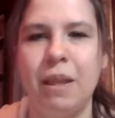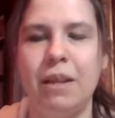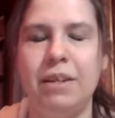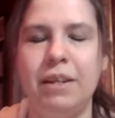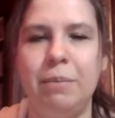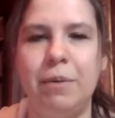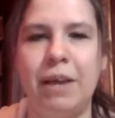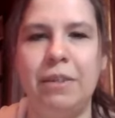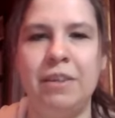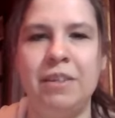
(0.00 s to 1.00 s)
Deep
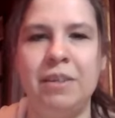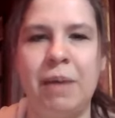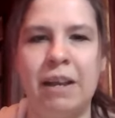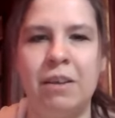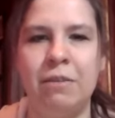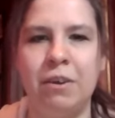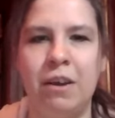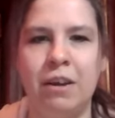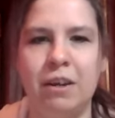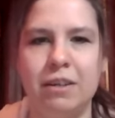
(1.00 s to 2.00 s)
breath into the back of your
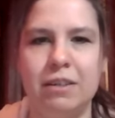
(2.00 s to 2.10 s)
heart.